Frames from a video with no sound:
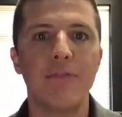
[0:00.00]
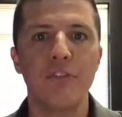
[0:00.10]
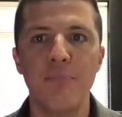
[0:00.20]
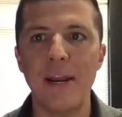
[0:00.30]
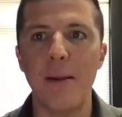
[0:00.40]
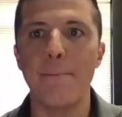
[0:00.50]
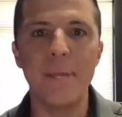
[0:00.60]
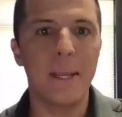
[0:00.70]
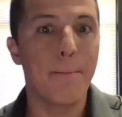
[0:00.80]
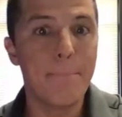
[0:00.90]
If you've been a
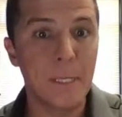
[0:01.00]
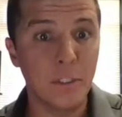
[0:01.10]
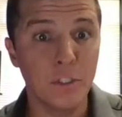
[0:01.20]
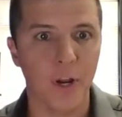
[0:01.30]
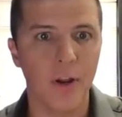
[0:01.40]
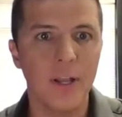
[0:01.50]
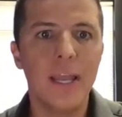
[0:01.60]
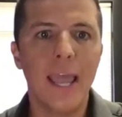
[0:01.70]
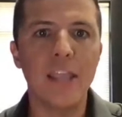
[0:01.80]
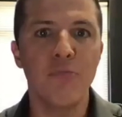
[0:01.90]
big builder
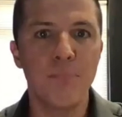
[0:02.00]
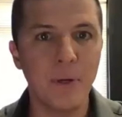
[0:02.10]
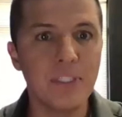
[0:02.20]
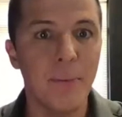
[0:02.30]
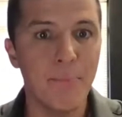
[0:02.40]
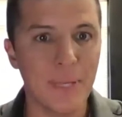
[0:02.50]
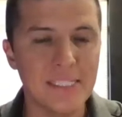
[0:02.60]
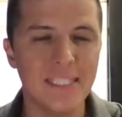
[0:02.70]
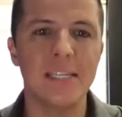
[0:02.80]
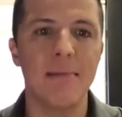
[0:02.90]
and you've built a
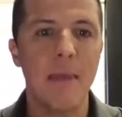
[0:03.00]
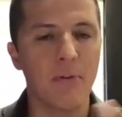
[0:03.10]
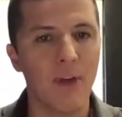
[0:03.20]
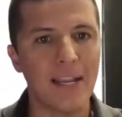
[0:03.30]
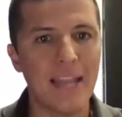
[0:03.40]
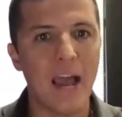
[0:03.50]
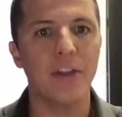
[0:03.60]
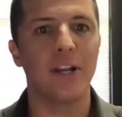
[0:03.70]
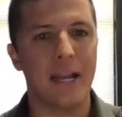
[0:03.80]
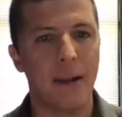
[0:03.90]
business and maybe right now
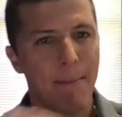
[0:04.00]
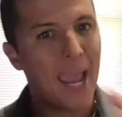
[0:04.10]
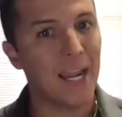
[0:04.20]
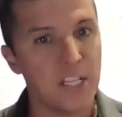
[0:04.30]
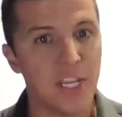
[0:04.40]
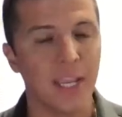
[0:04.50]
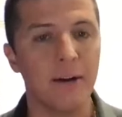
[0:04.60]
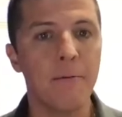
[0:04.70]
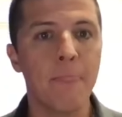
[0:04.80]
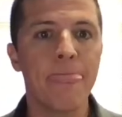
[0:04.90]
you're kind of managing,
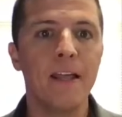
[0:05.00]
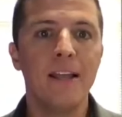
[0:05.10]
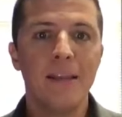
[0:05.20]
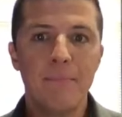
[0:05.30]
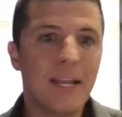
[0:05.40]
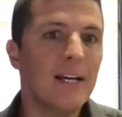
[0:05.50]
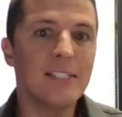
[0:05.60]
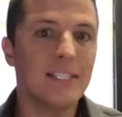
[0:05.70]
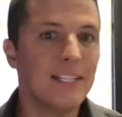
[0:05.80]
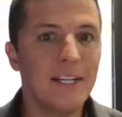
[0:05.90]

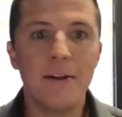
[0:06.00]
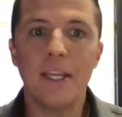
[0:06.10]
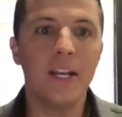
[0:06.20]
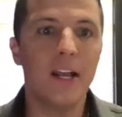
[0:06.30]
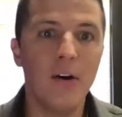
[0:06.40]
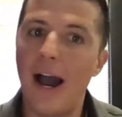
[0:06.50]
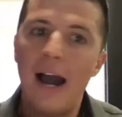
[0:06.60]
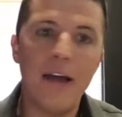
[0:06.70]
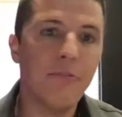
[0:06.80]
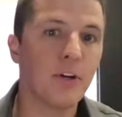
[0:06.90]
because, you know,
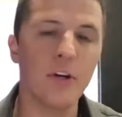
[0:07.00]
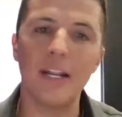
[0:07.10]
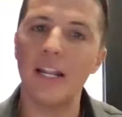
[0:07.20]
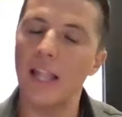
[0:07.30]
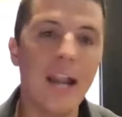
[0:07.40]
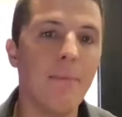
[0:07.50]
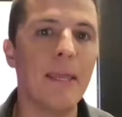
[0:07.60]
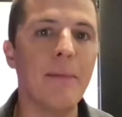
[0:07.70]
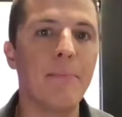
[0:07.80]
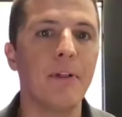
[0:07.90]
I've recruited a lot of
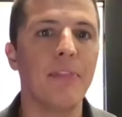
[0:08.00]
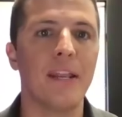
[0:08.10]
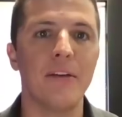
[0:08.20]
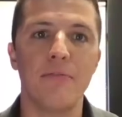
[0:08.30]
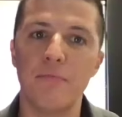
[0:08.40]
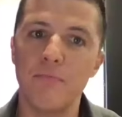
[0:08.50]
people that have